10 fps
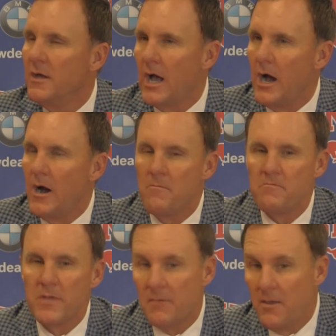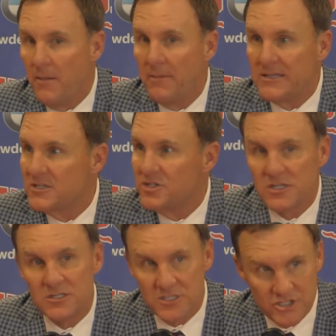Um, and, and, my message
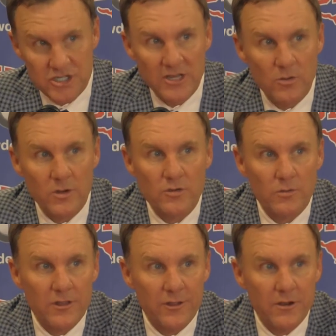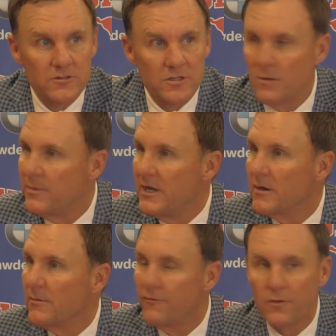is is January 23rd is going to be
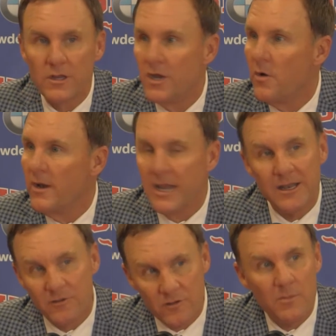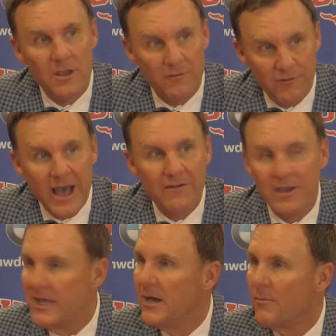here before you know it, and there's going to be a 5
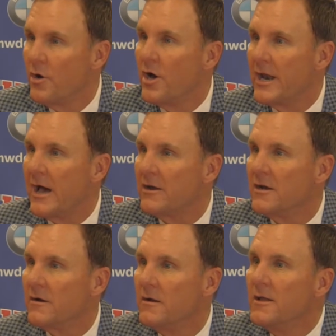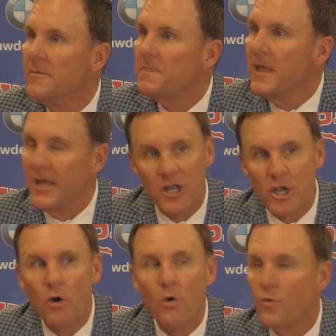a.m. run out here in a
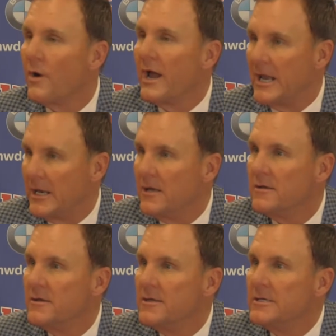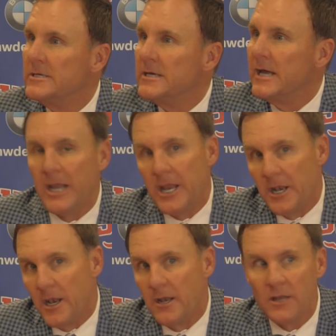cold rain in,
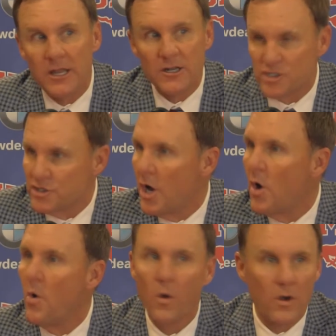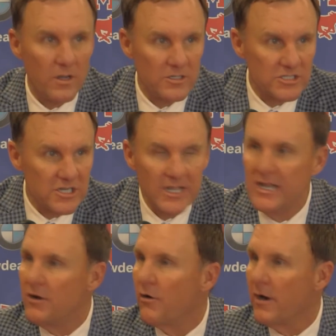in, in a snow or a
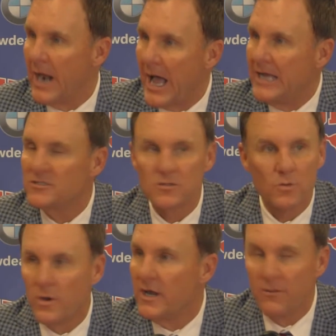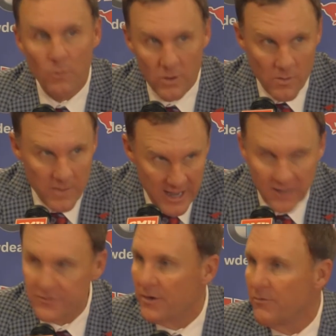sleet or an ice or what, and we're going to be
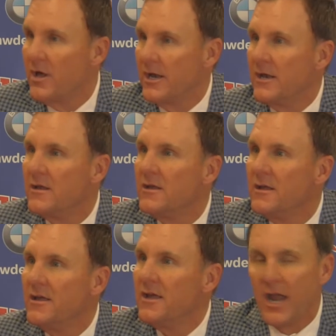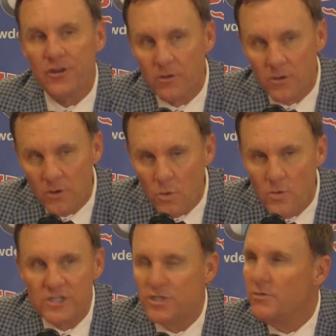out there running, and you're going to
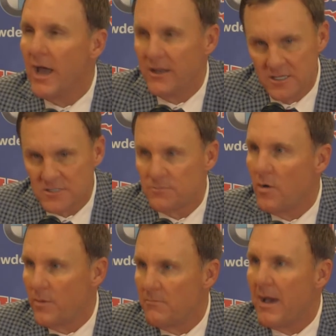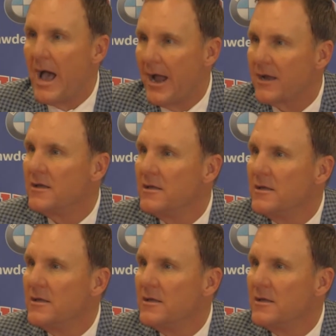wish you had this moment back